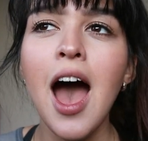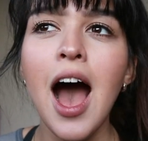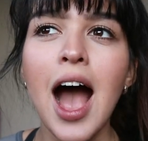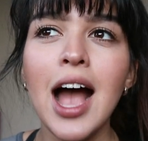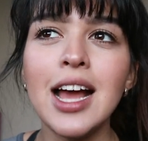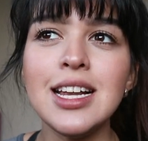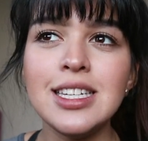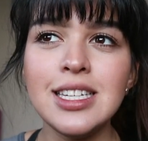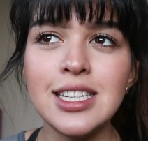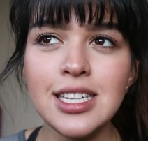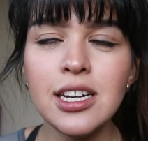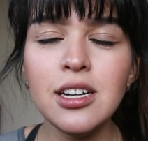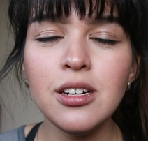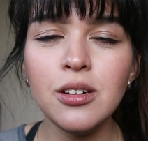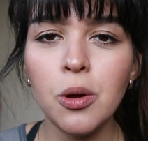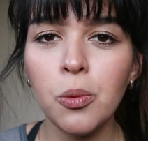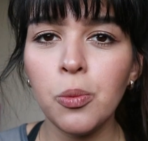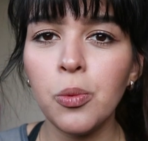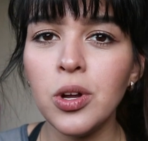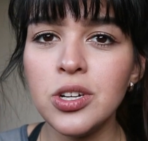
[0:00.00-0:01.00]
I
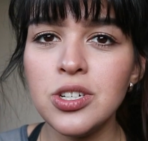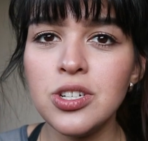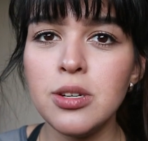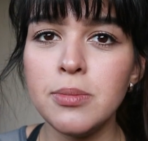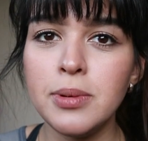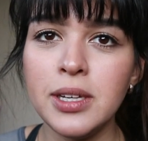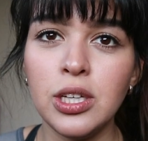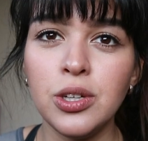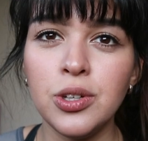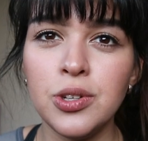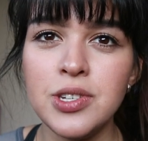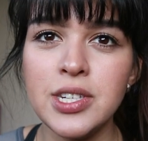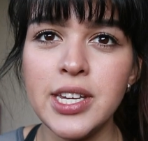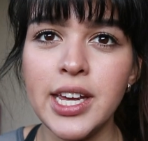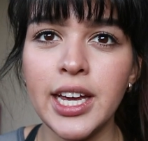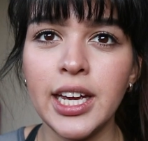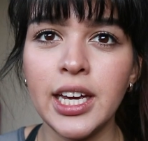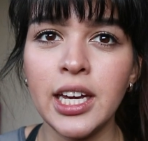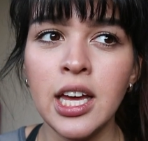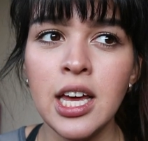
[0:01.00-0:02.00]
didn't want to be
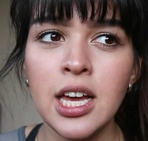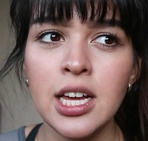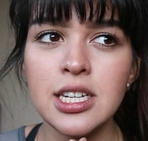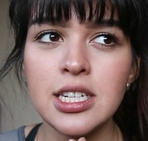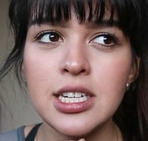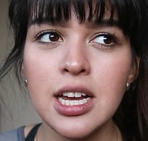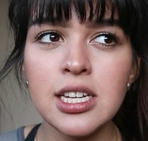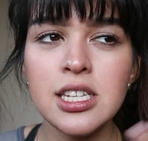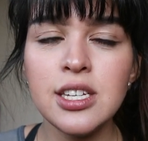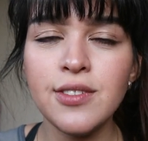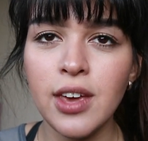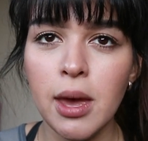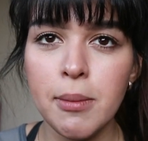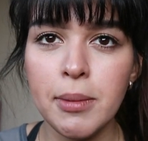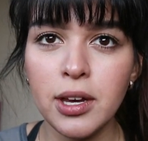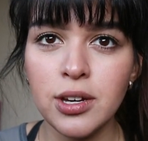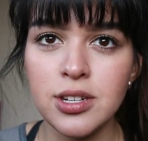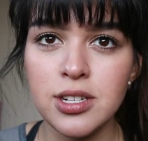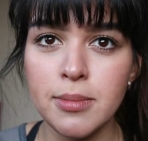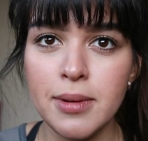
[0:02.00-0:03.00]
using tons of
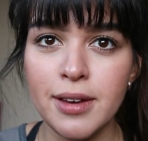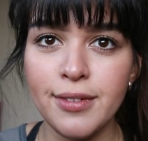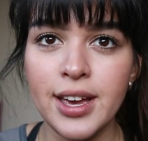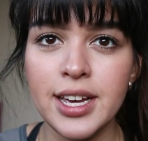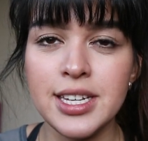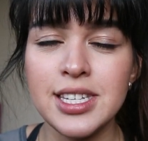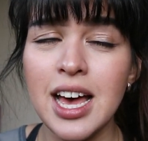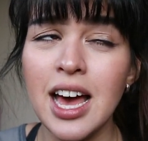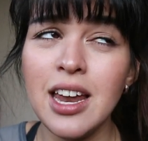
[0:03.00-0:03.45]
chemicals on my face.